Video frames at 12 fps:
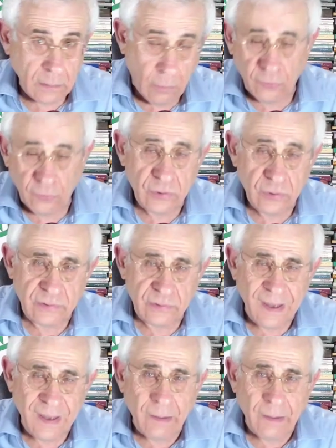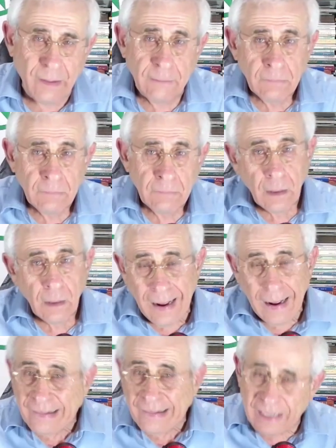the army unless the
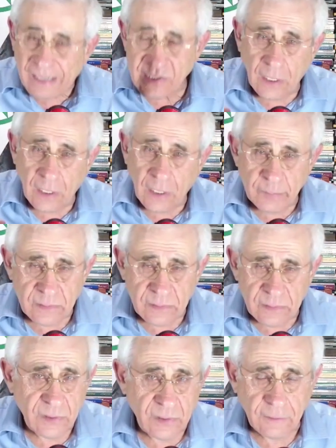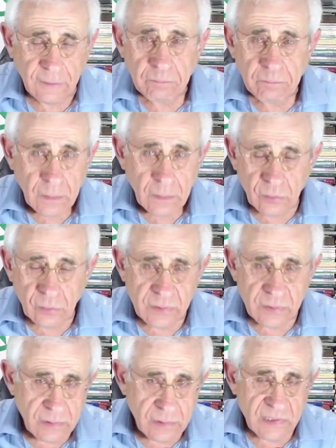government do this and
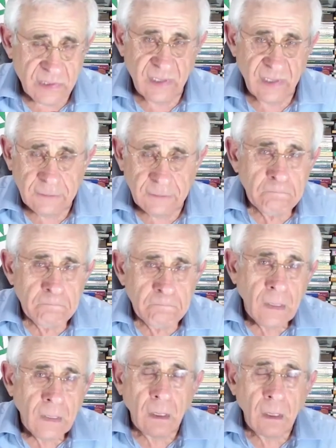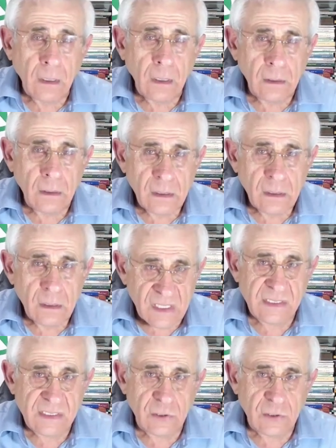that, this actually
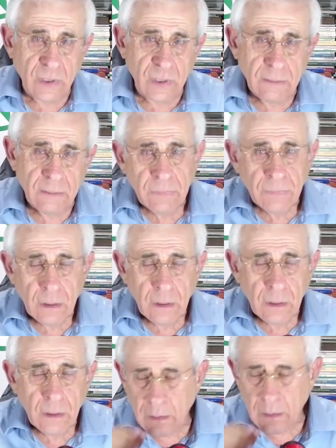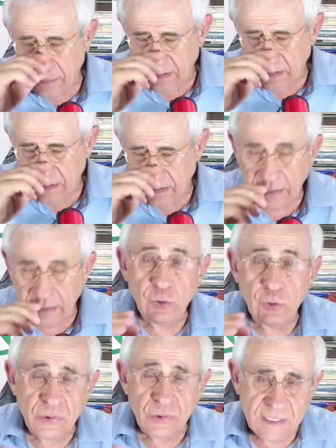reduces
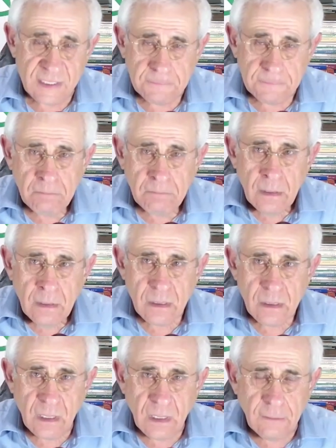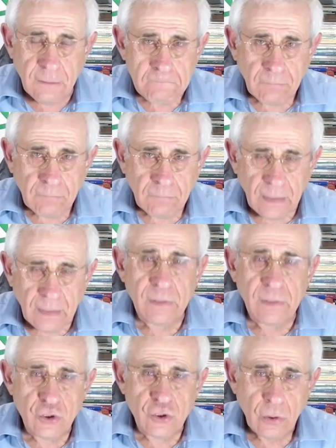the image
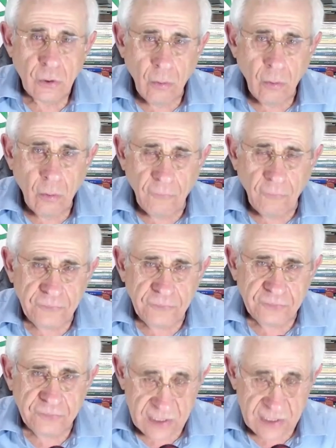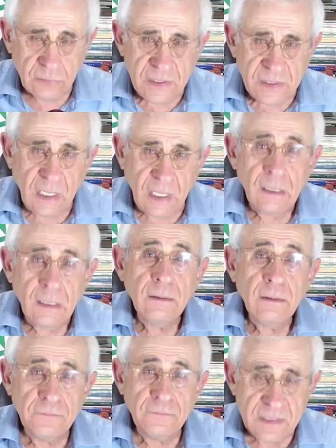of the state of Israel vis-a-vis
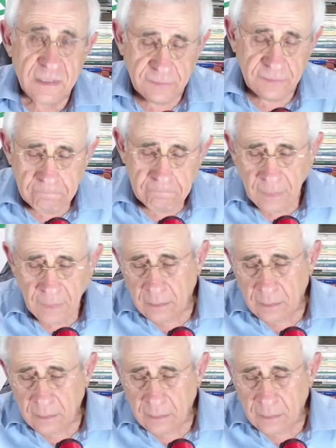its